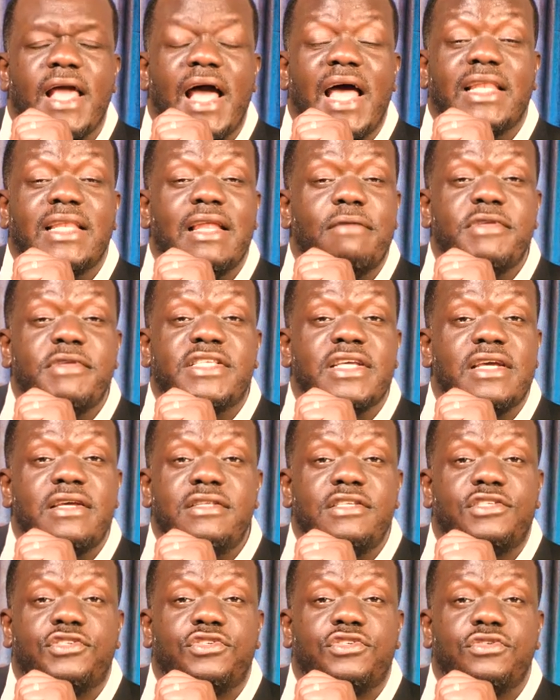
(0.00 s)
And let me tell you
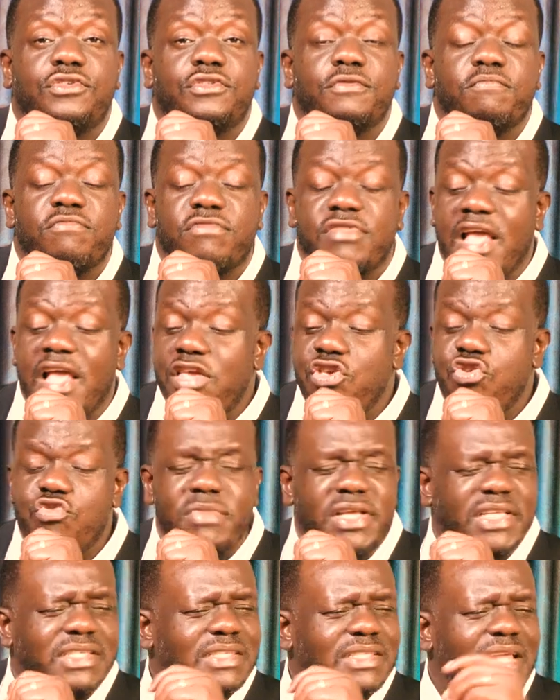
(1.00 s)
this truth. Now, you
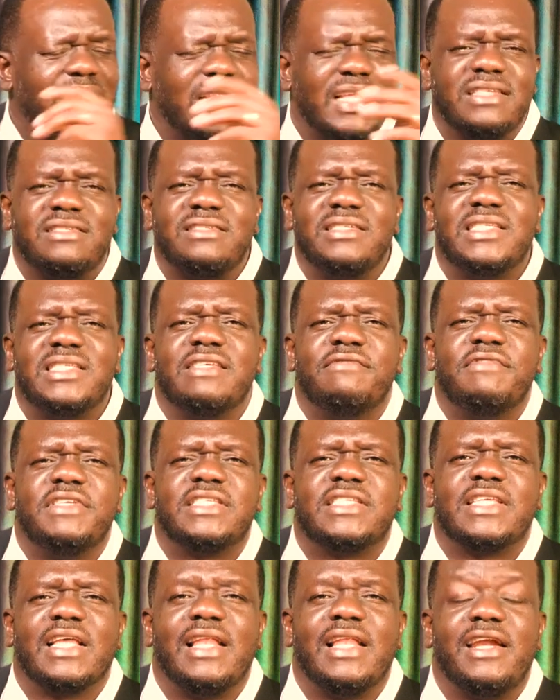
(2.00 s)
may start as
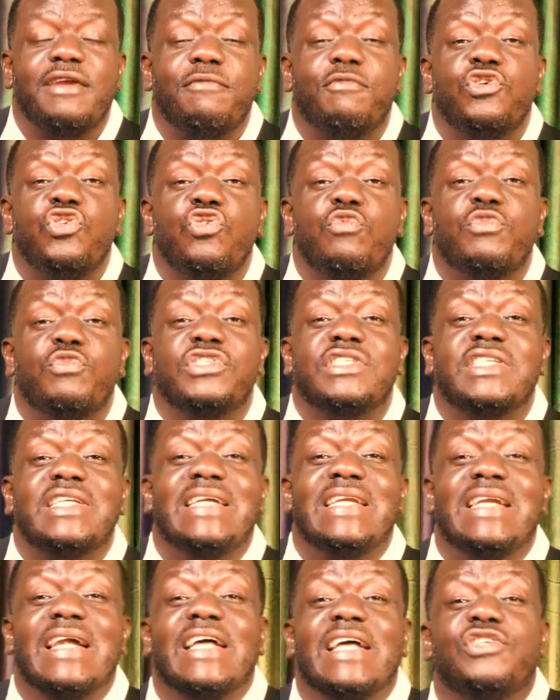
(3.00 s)
receiving salary, but you must
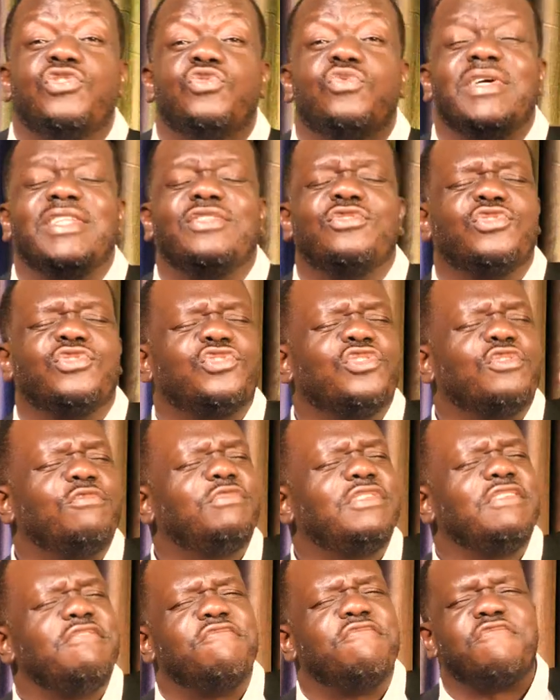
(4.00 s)
graduate to
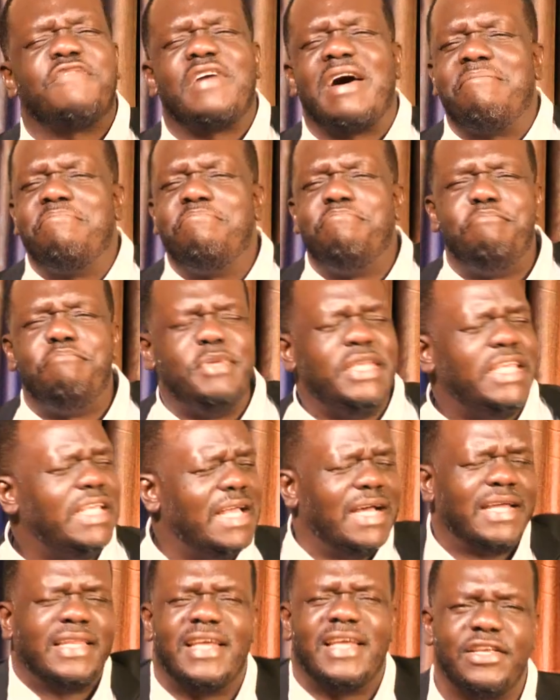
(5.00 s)
something far
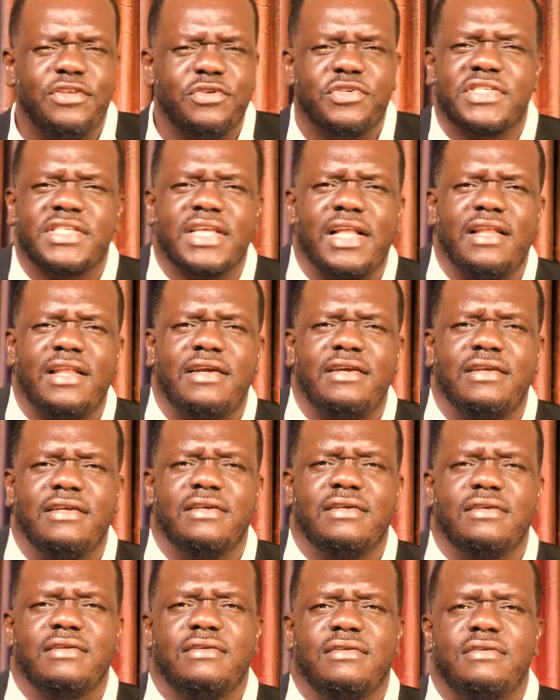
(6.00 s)
bigger than your salary.
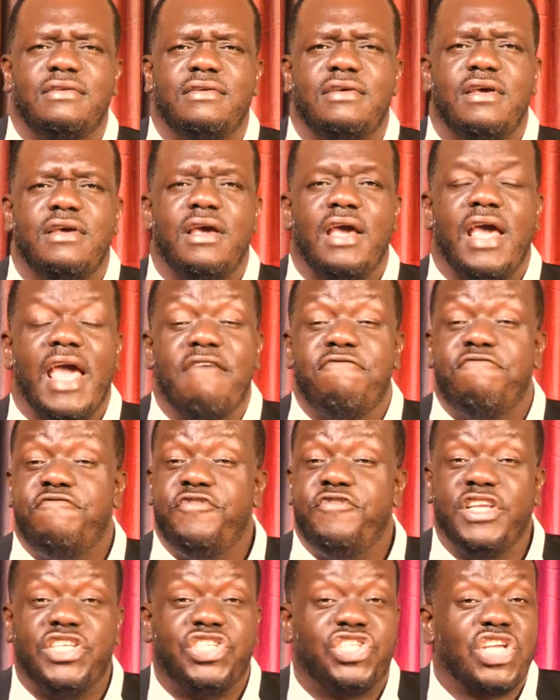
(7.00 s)

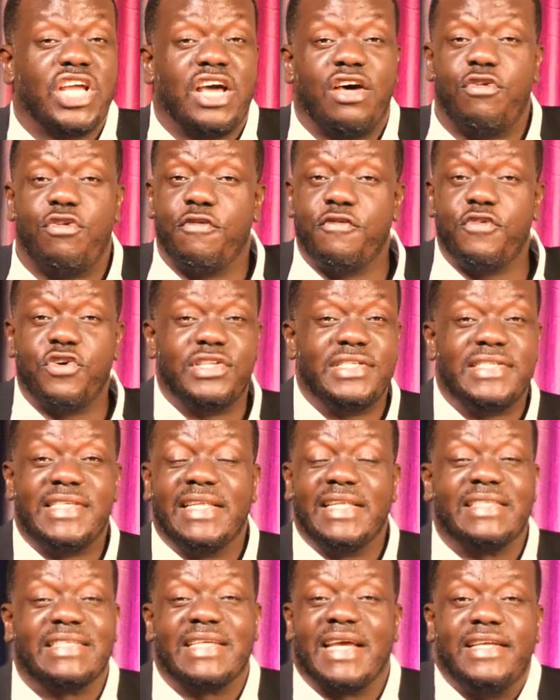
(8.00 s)
Every child of God is
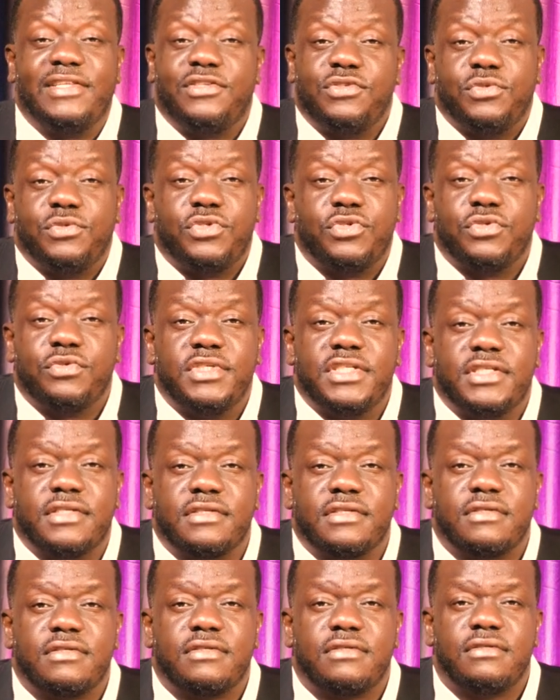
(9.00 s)
entitled to it.